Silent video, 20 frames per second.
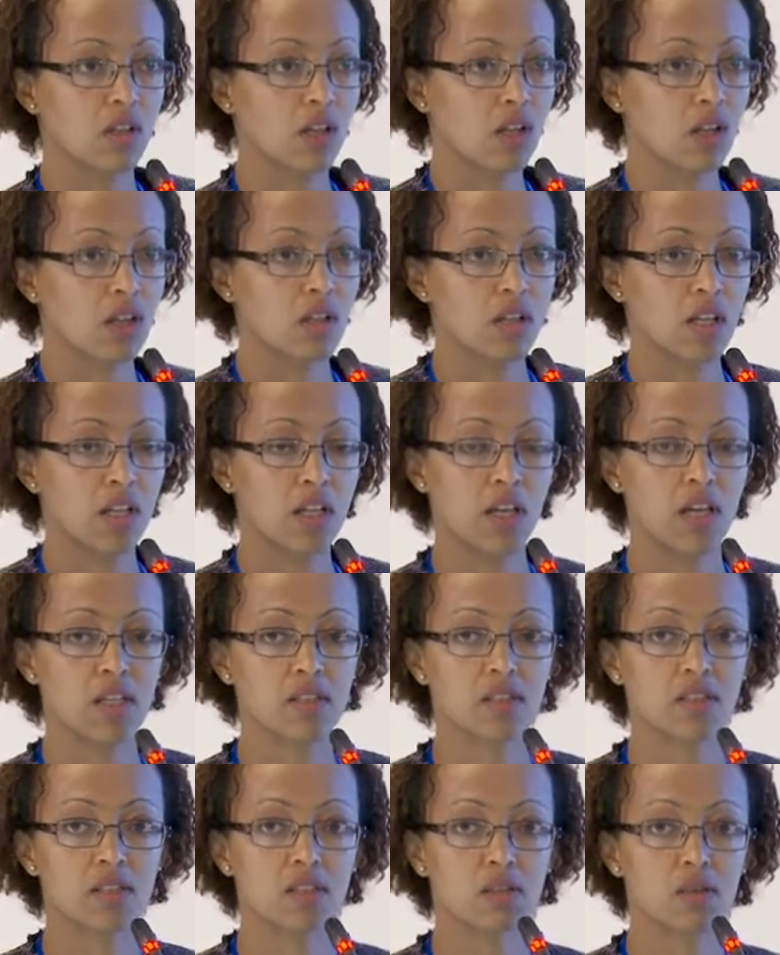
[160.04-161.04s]
any
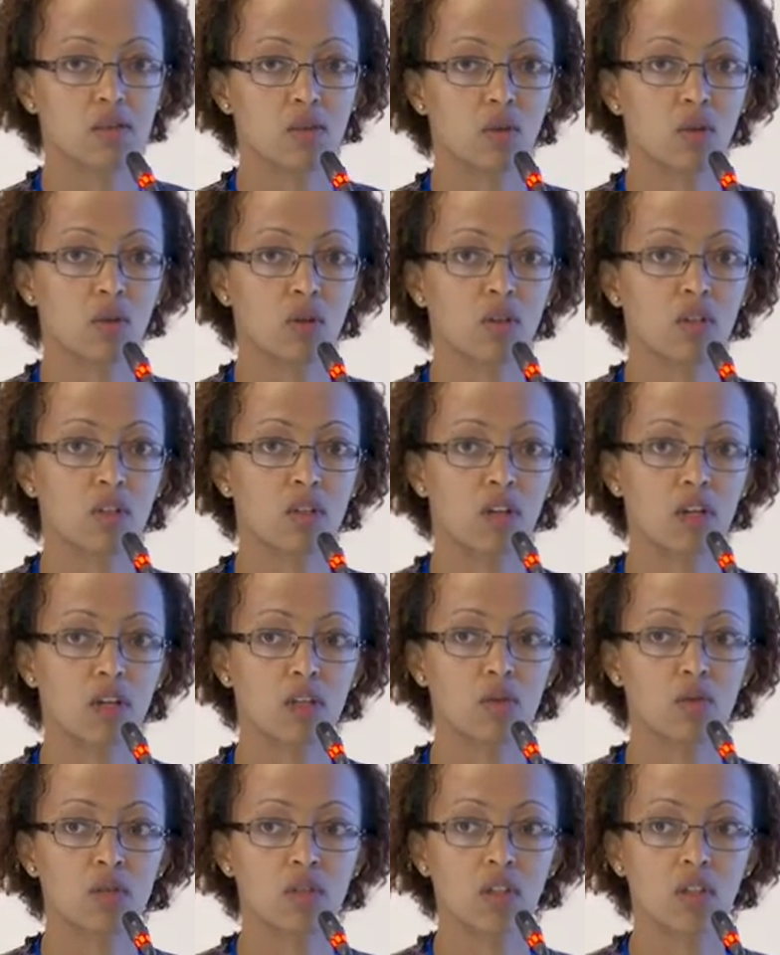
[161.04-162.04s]
assistance on
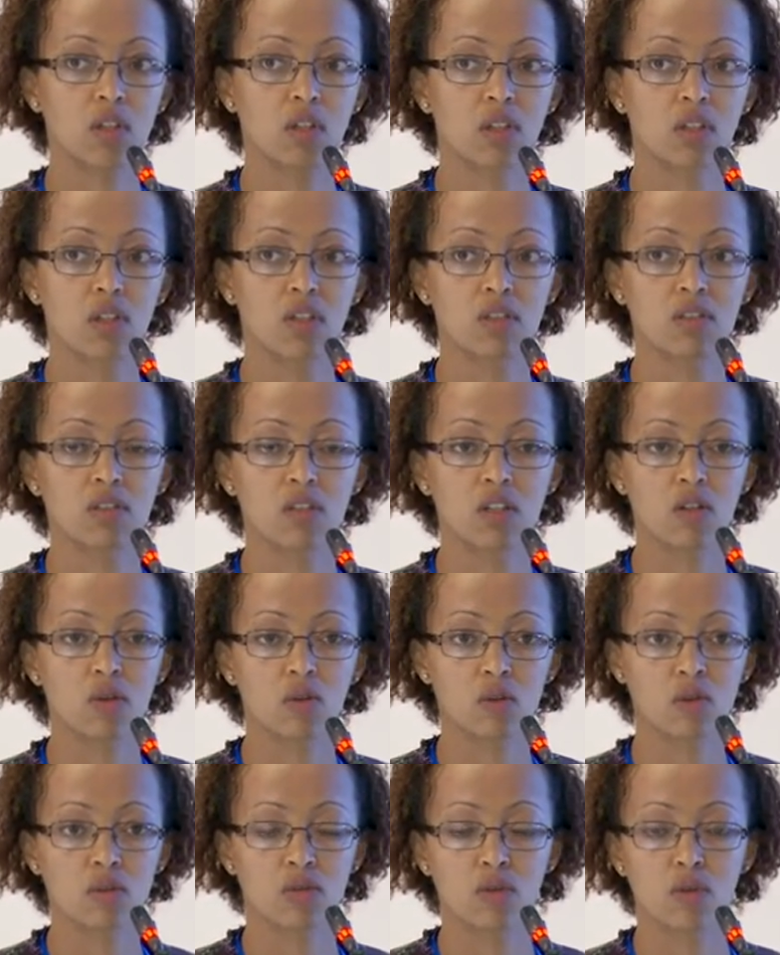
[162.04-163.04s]
reducing entry
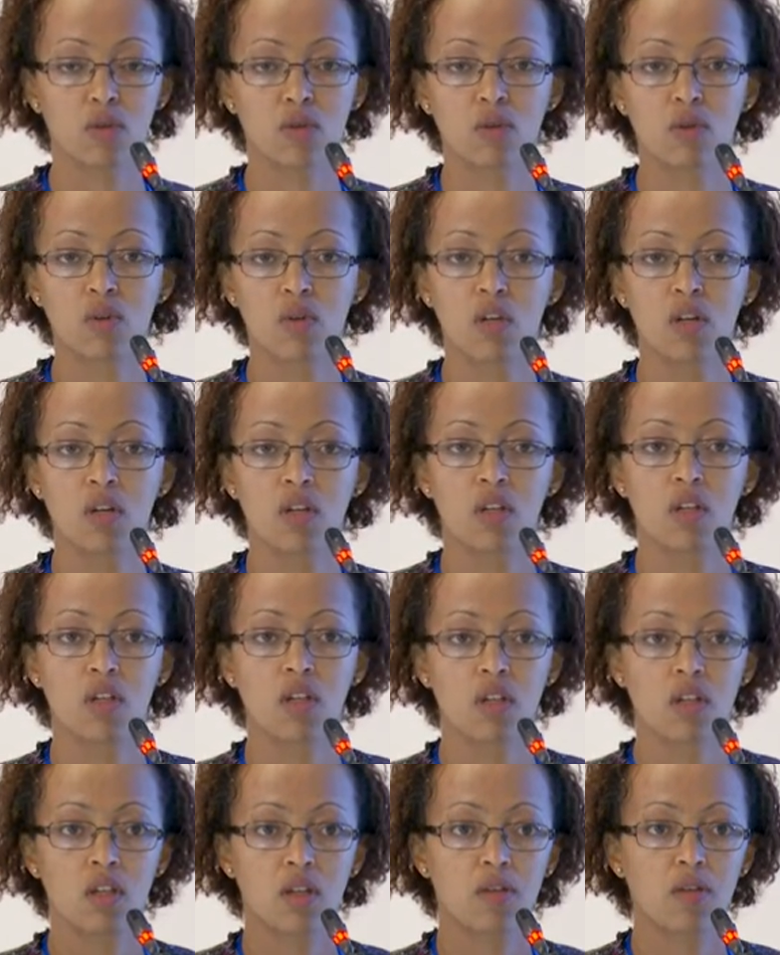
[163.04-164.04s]
costs for
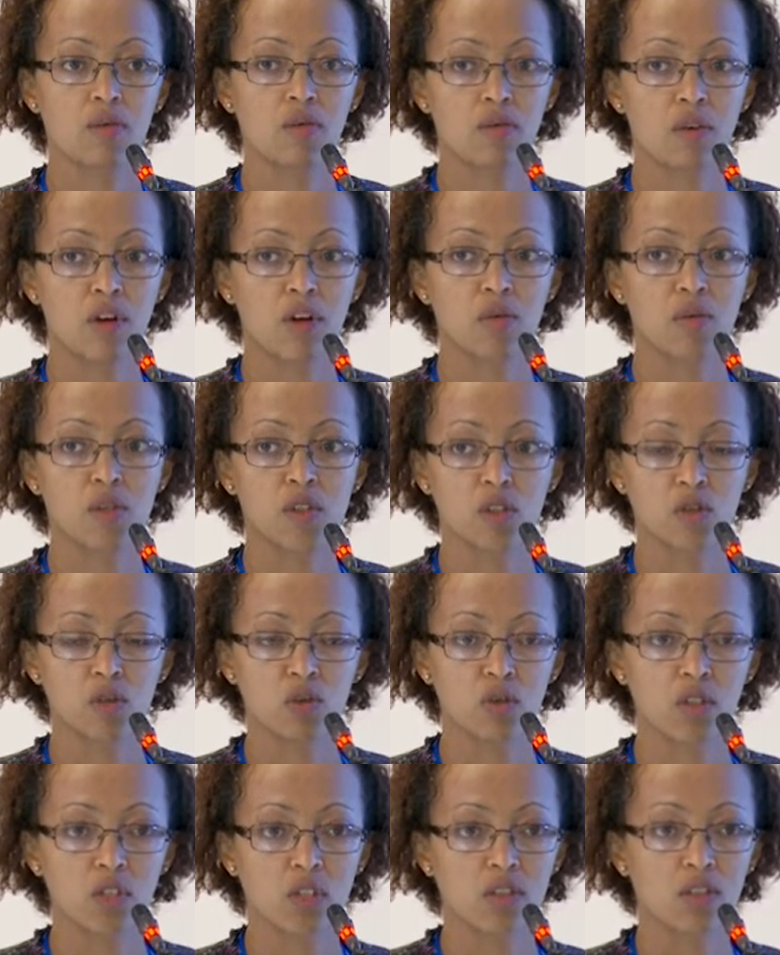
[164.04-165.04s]
firms
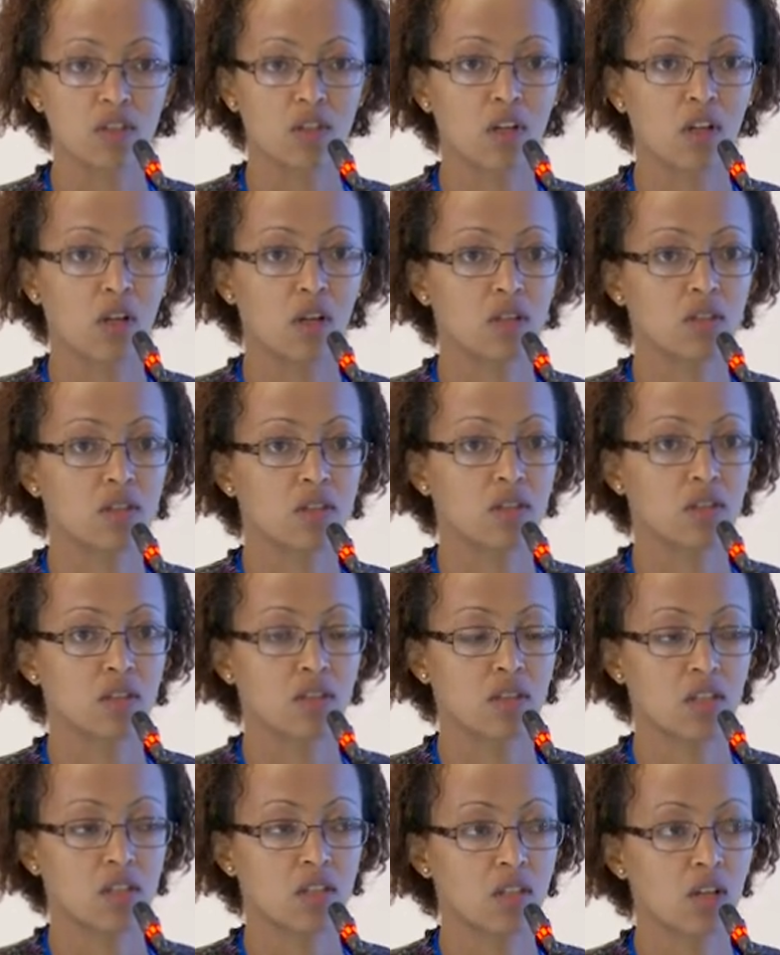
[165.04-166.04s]
into the
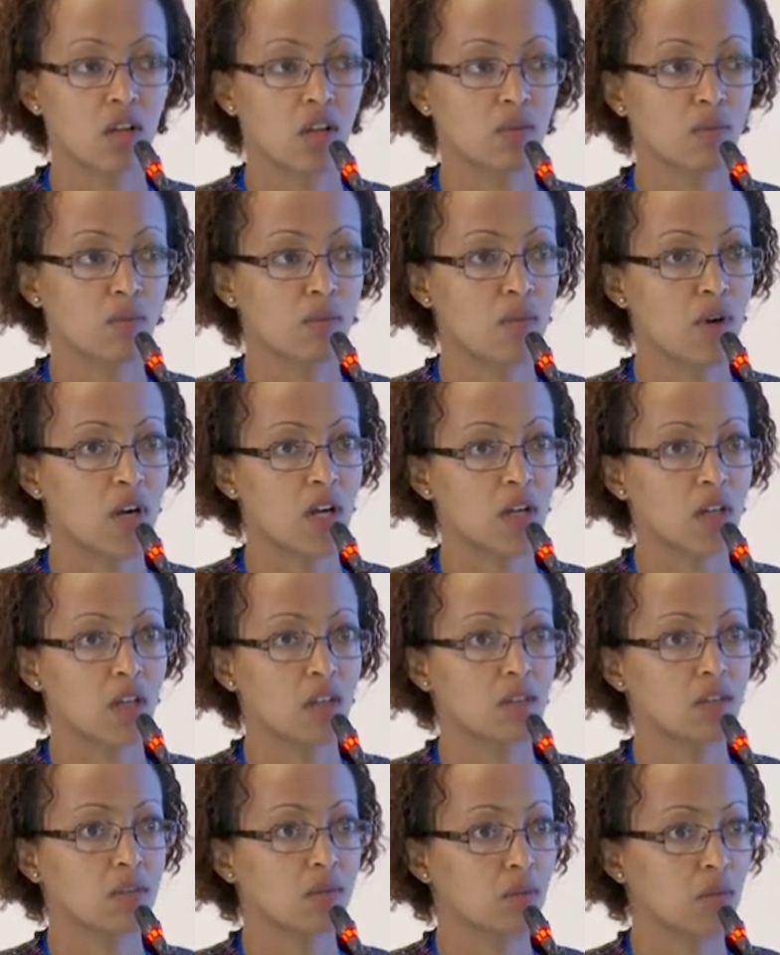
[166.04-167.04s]
international
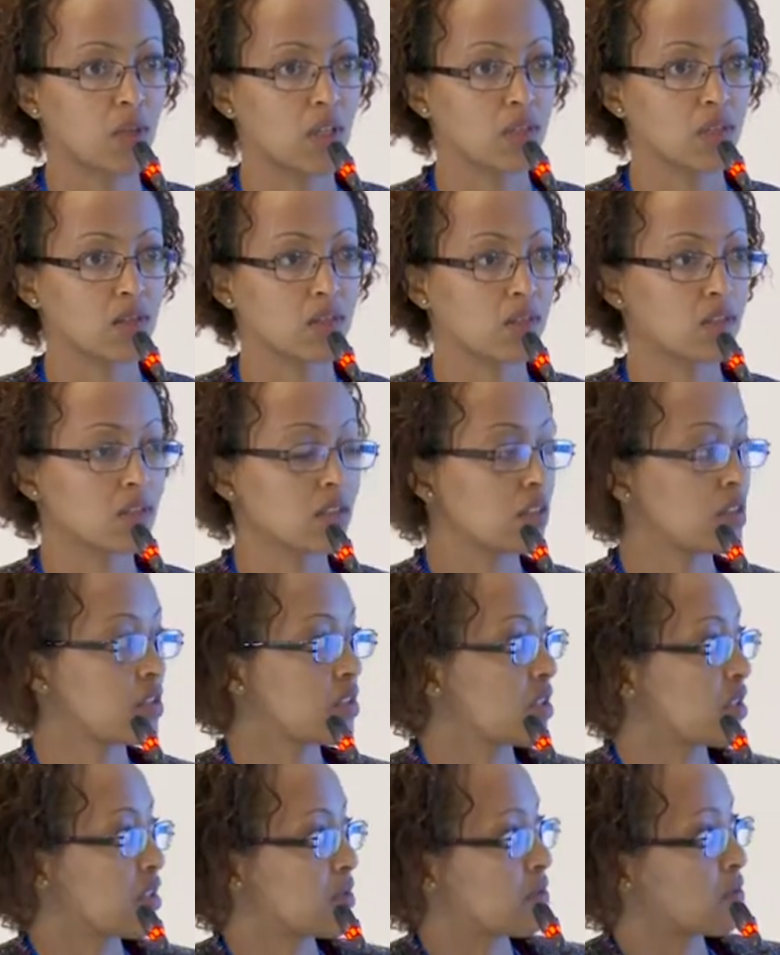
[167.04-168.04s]
market makes it
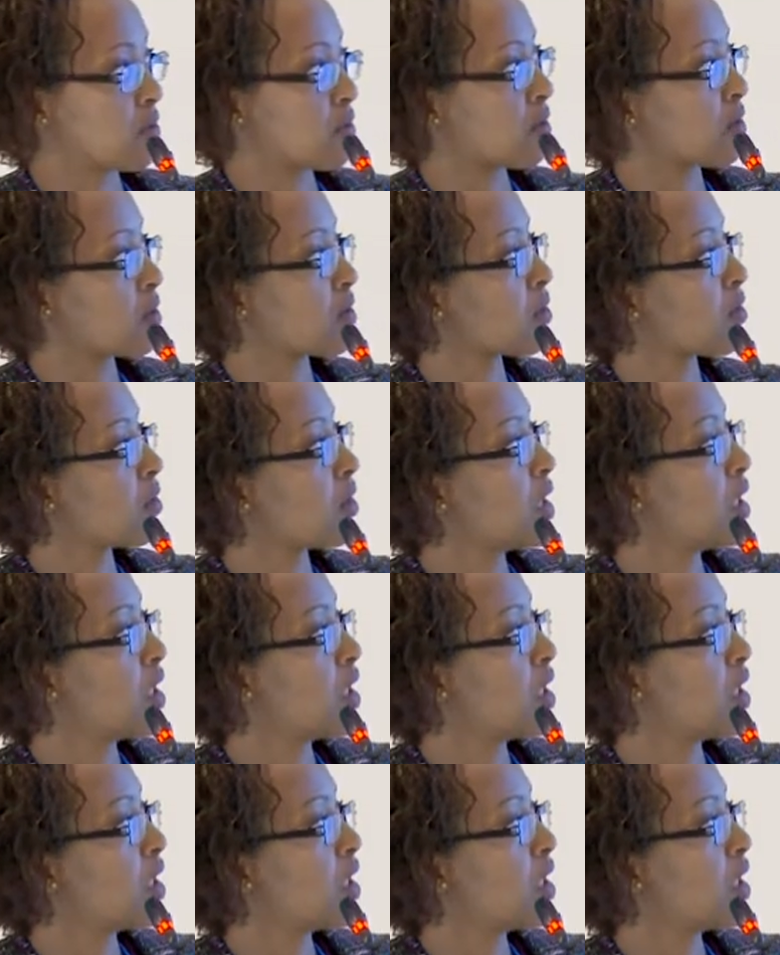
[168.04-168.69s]
easier for